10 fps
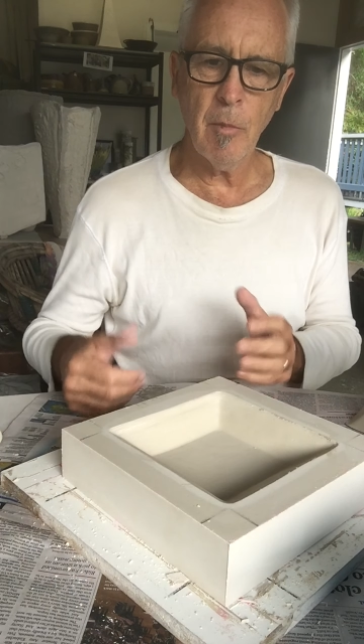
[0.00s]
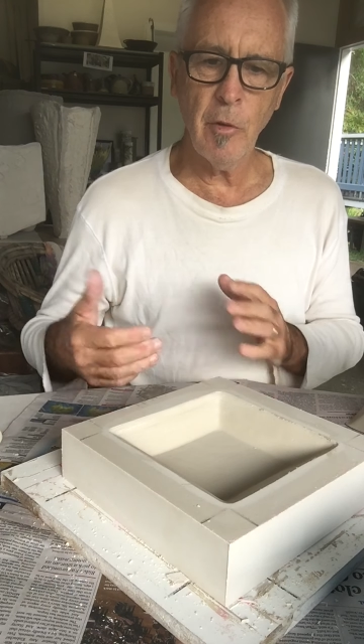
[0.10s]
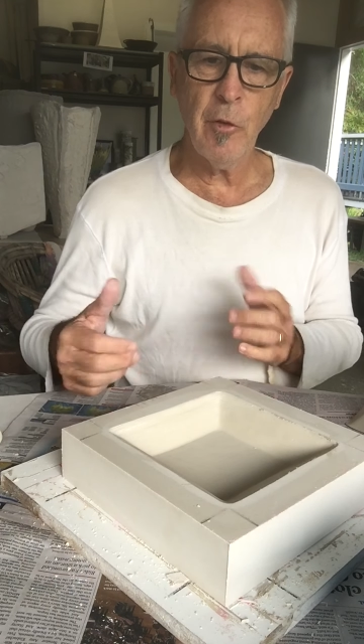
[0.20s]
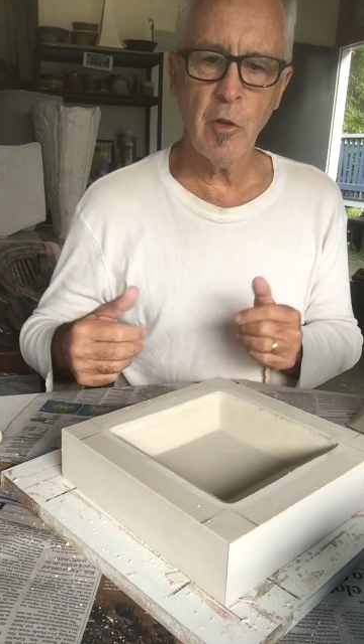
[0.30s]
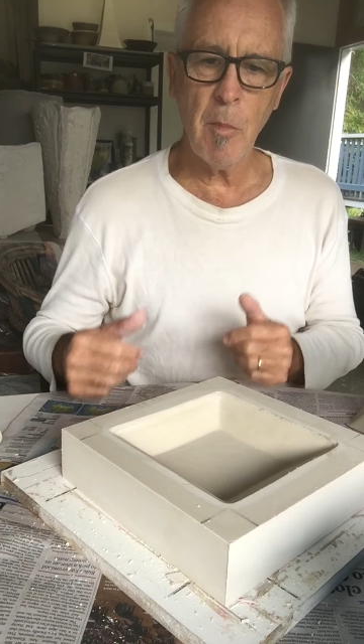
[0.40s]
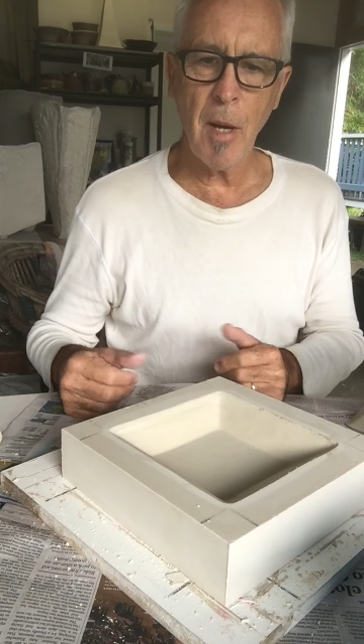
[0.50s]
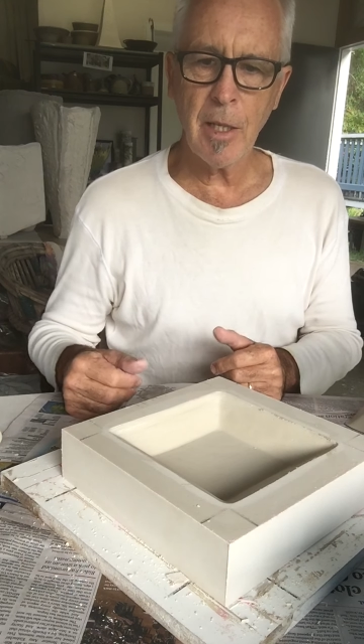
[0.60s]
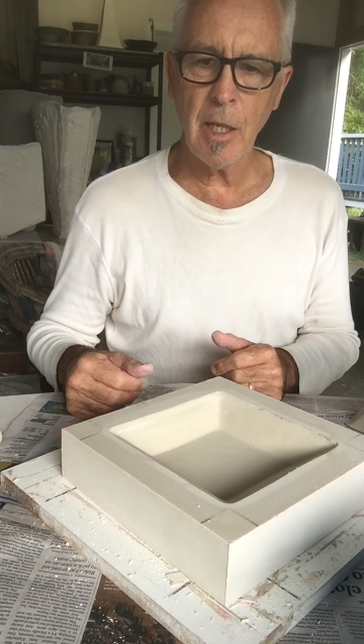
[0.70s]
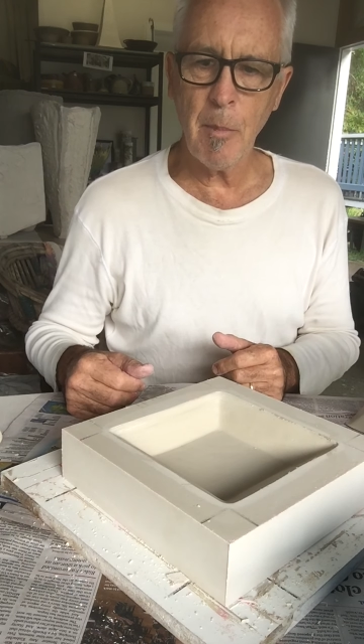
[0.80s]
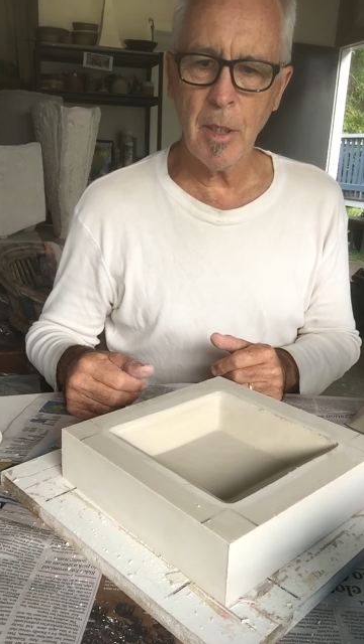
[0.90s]
fill your
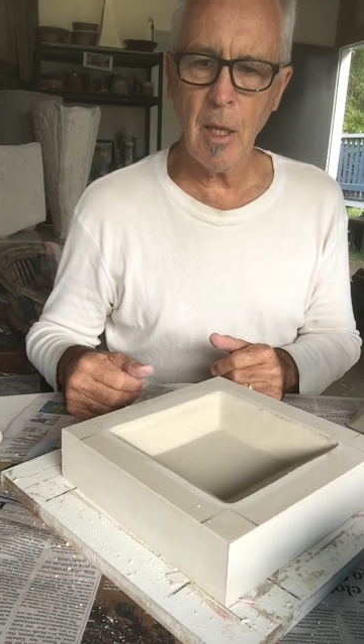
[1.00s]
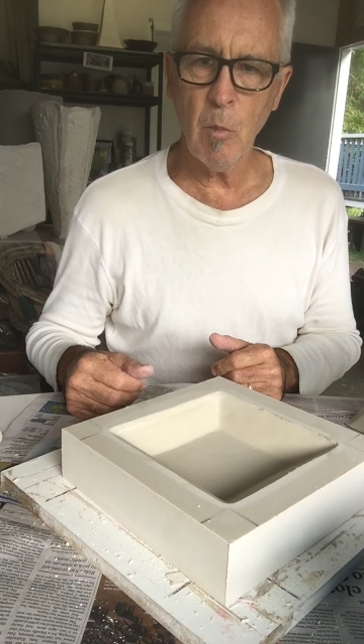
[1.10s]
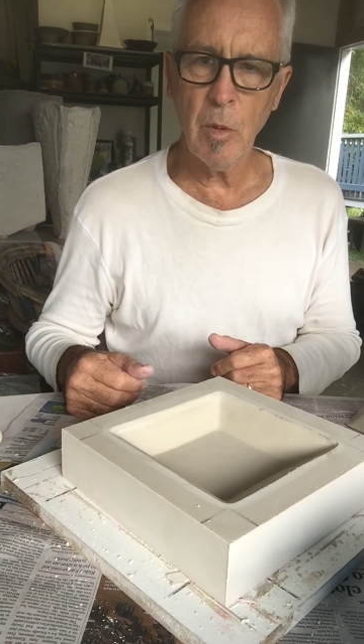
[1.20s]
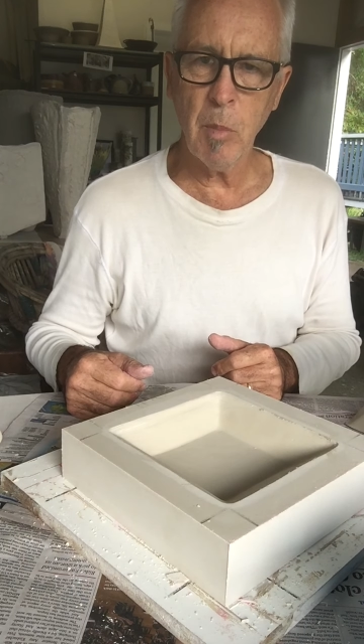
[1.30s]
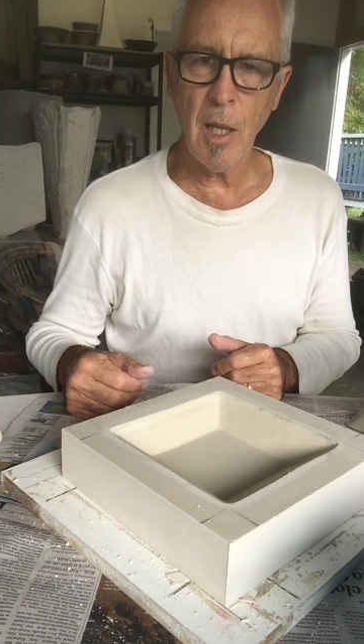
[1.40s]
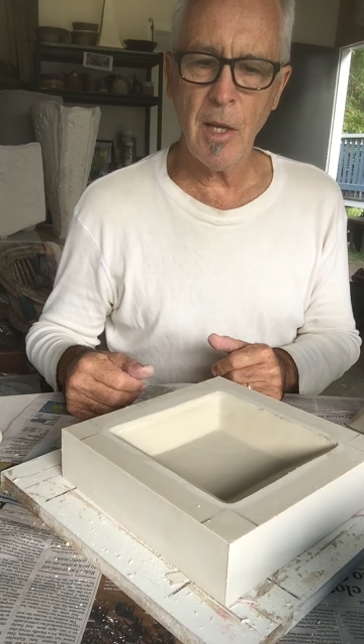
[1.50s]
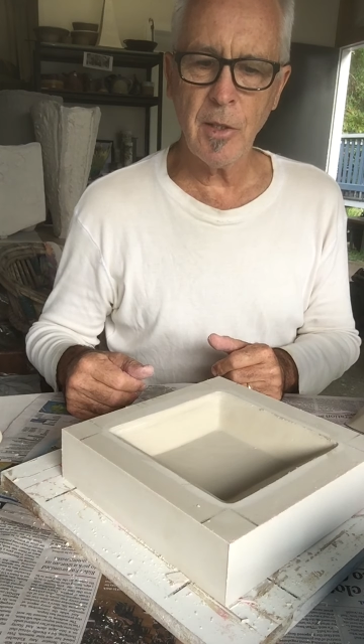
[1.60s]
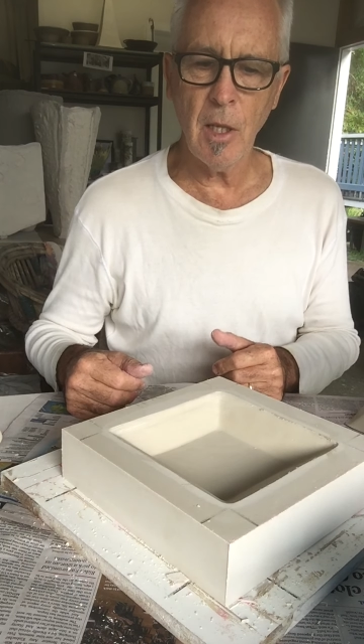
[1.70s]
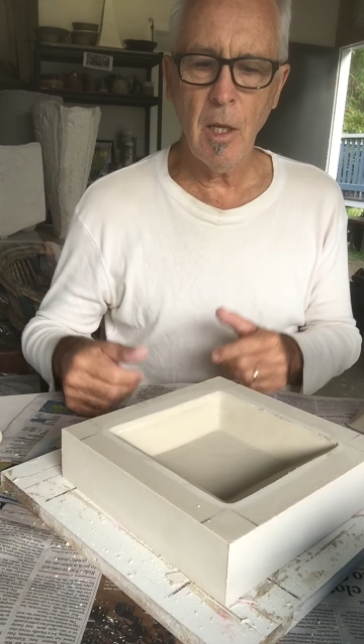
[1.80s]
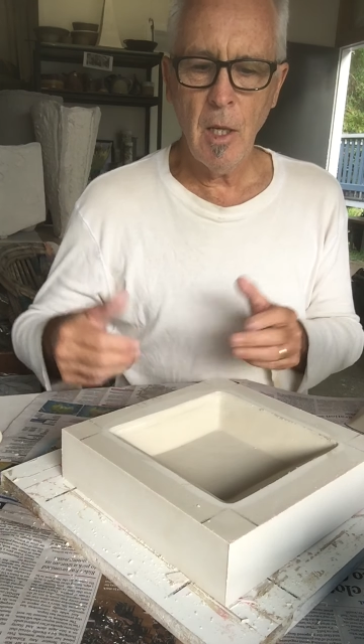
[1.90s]
bucket up again with
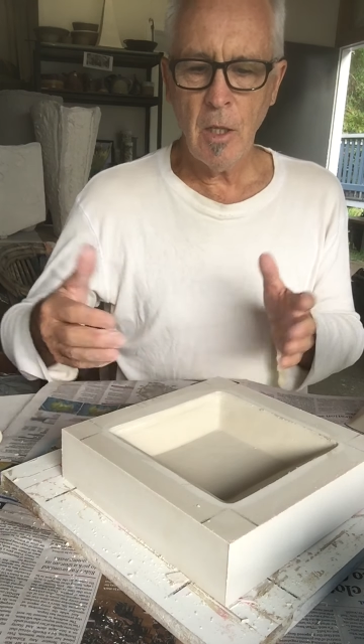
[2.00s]
plaster,